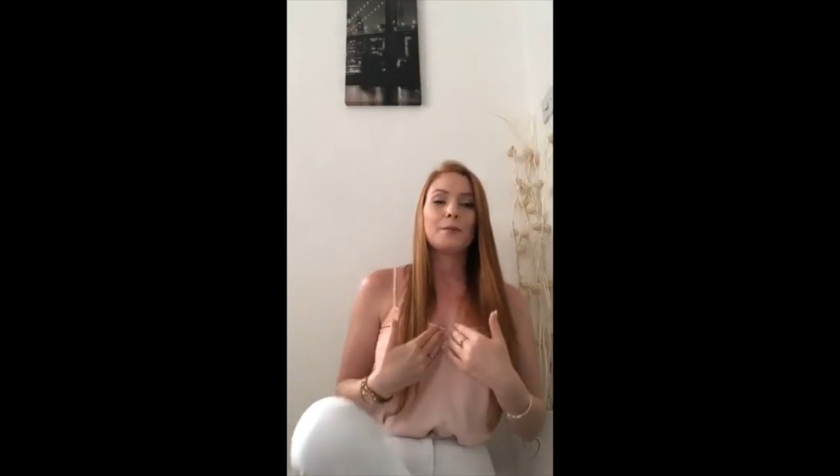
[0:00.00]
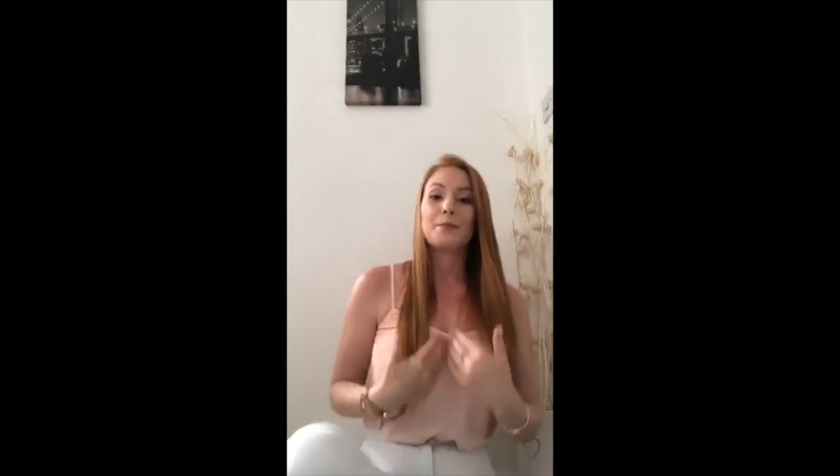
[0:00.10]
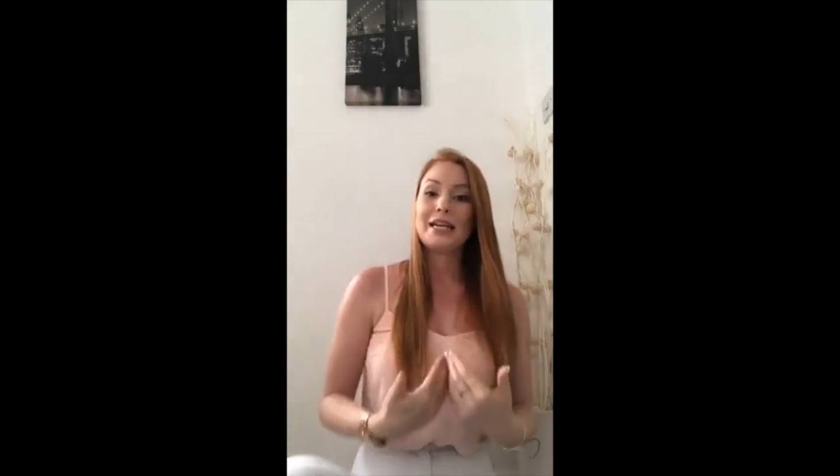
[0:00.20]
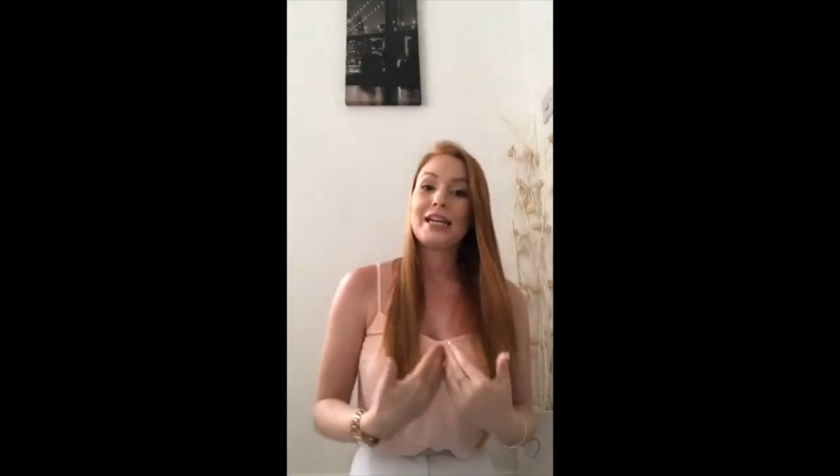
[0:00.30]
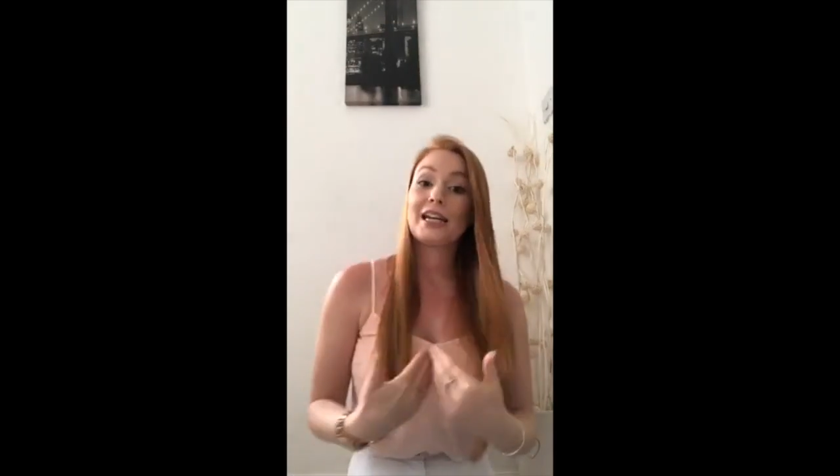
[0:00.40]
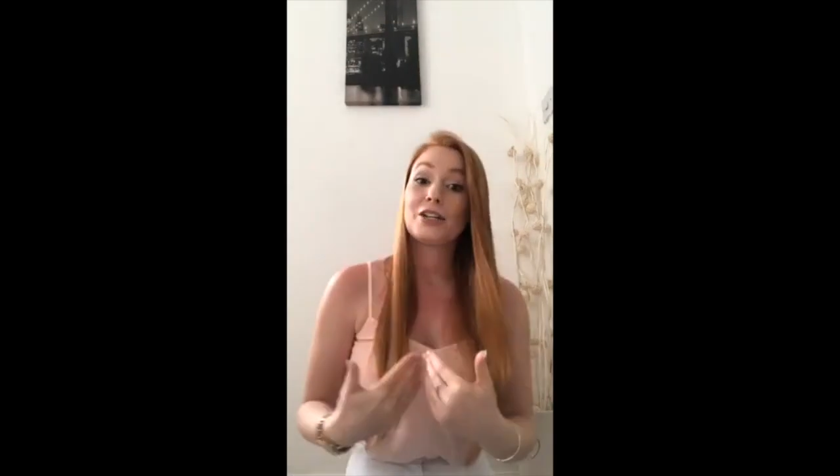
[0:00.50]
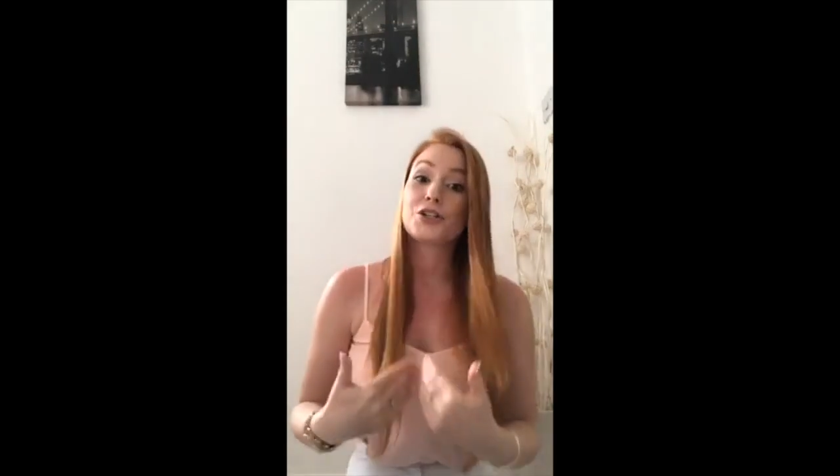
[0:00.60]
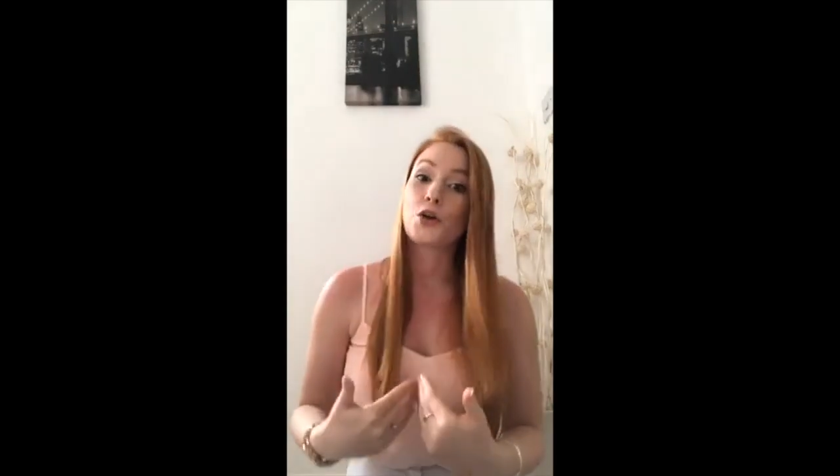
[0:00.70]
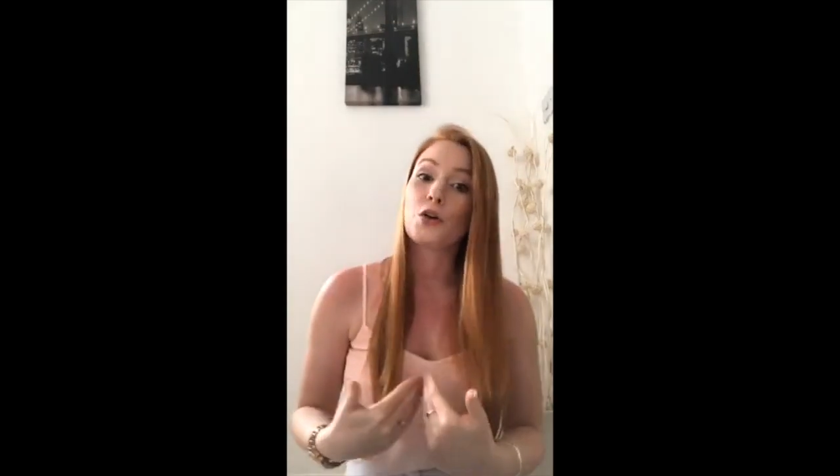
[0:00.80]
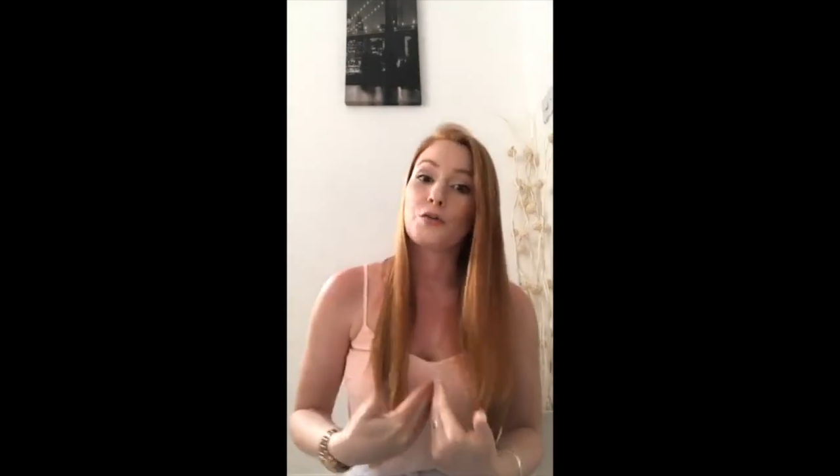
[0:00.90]
in
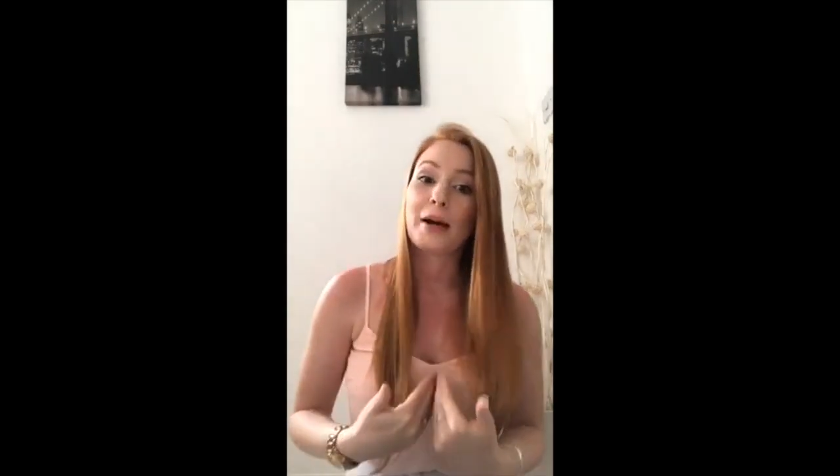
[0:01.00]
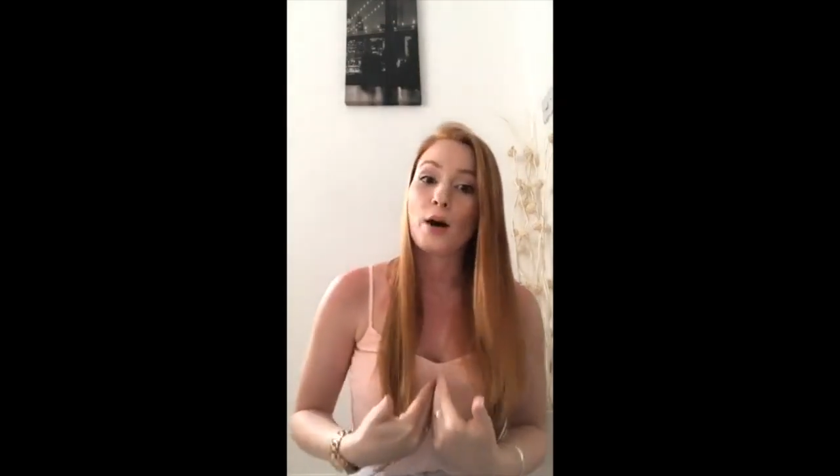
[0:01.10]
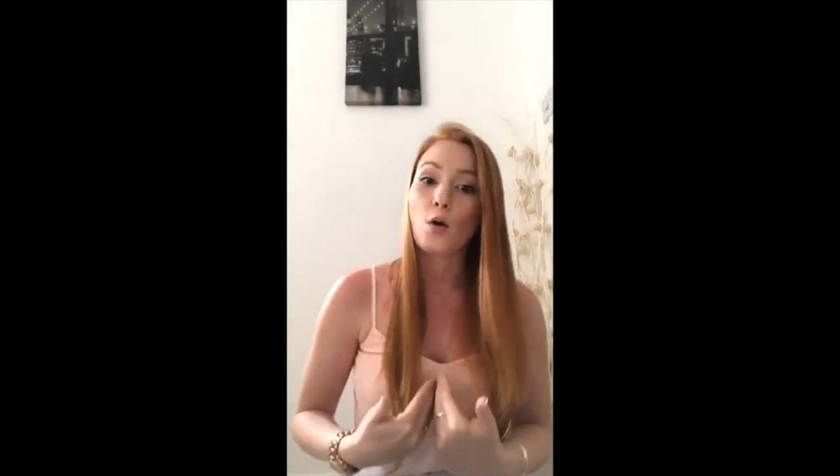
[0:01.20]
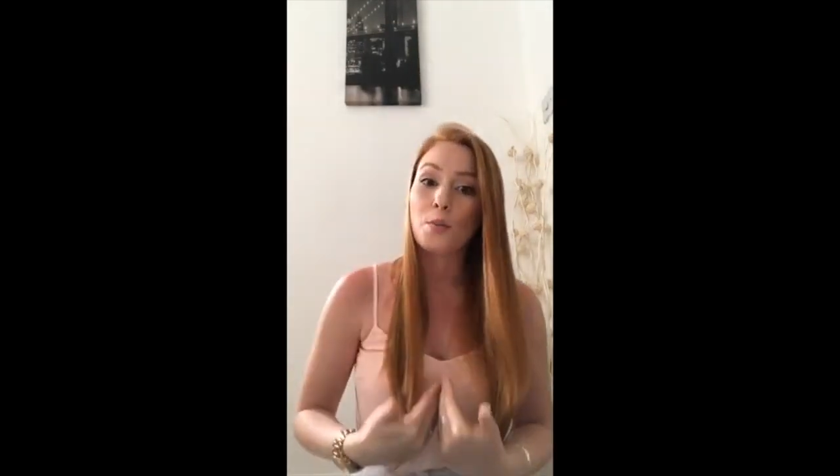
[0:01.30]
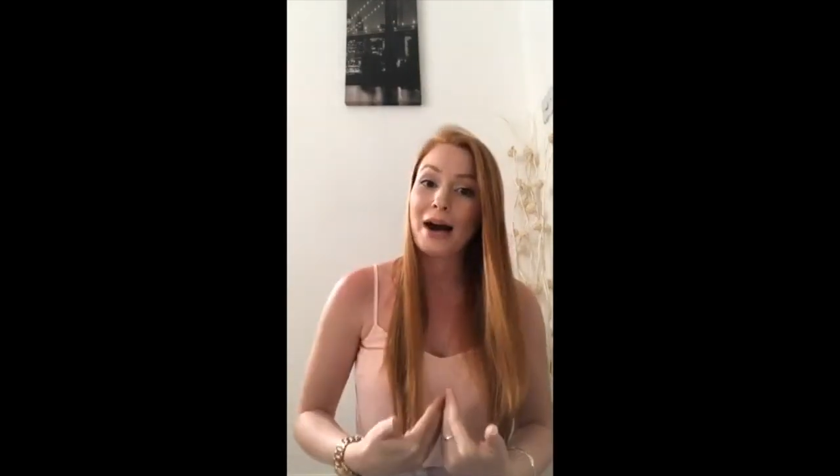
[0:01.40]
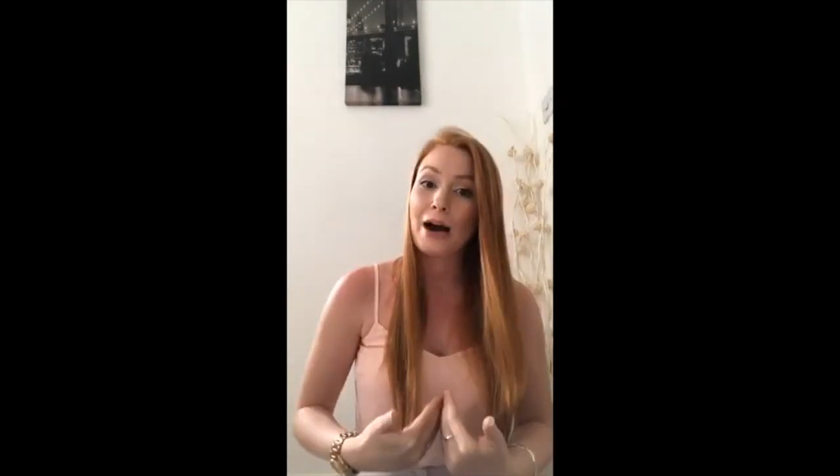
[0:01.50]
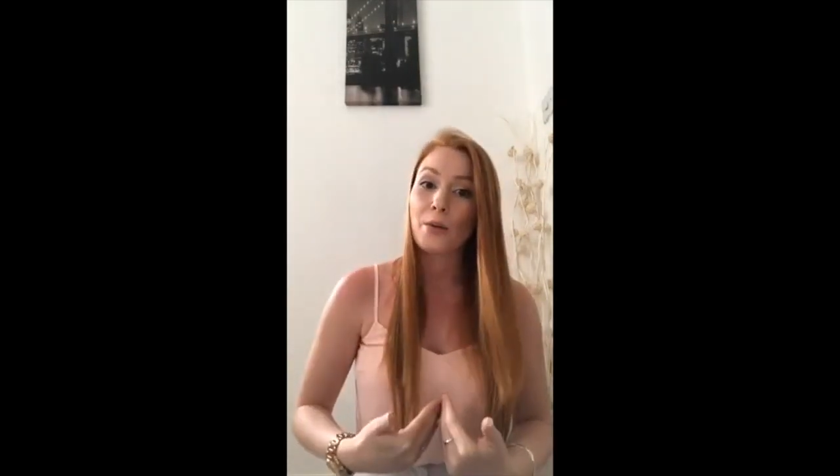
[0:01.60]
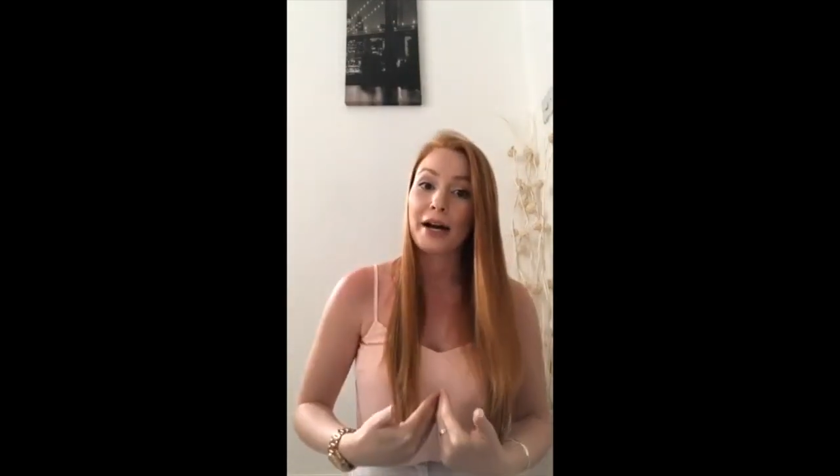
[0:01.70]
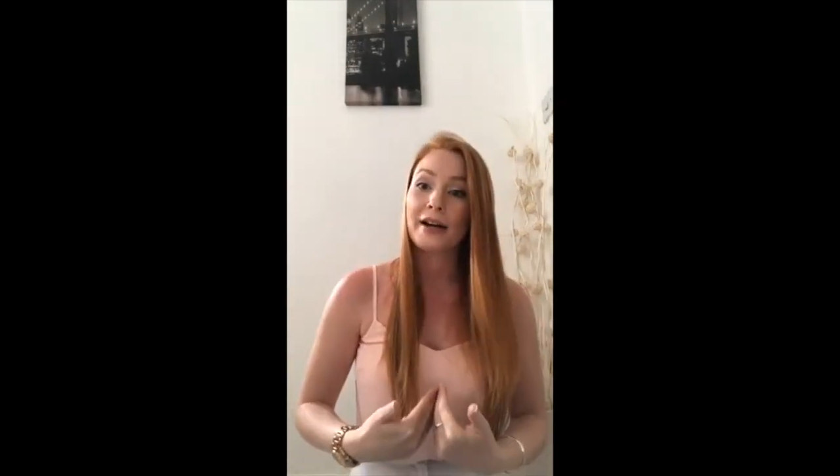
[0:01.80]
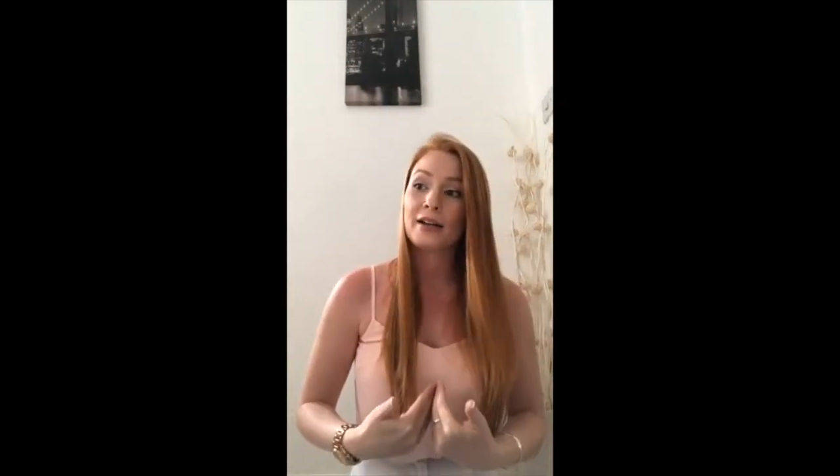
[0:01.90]
control of my own
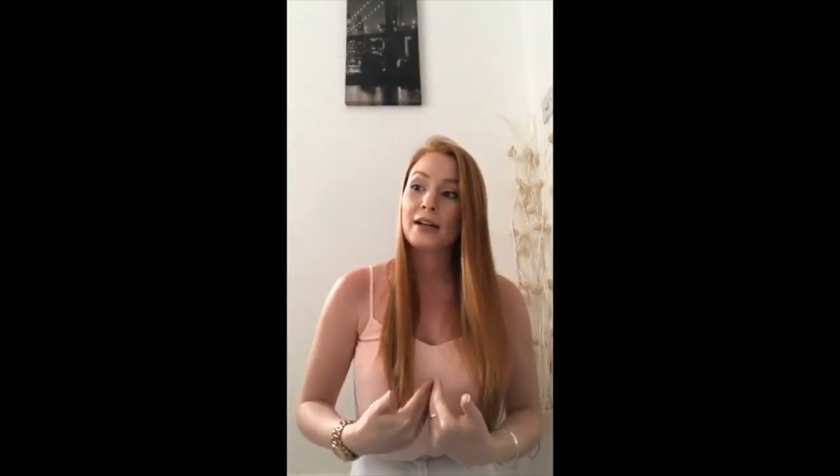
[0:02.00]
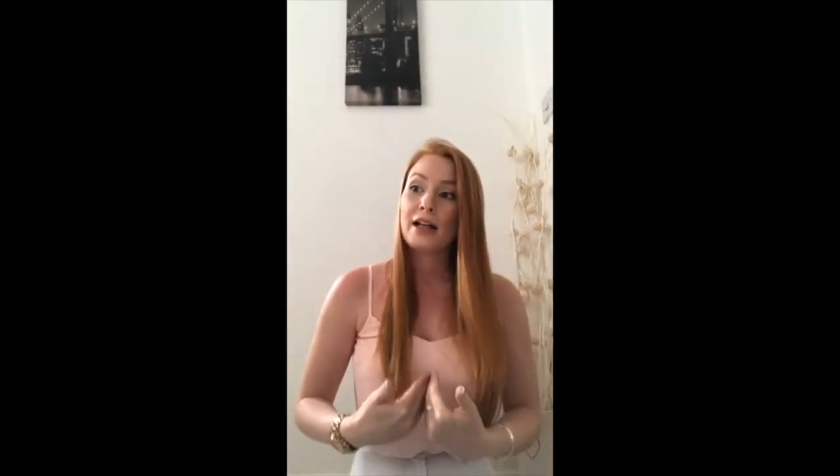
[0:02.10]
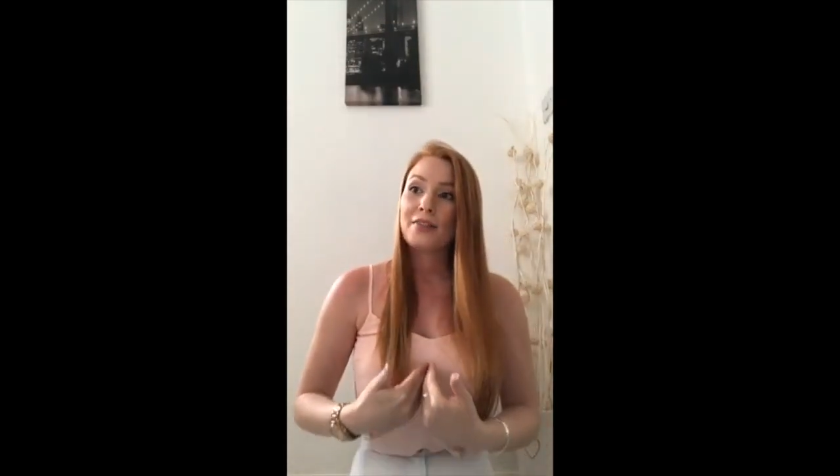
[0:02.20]
power,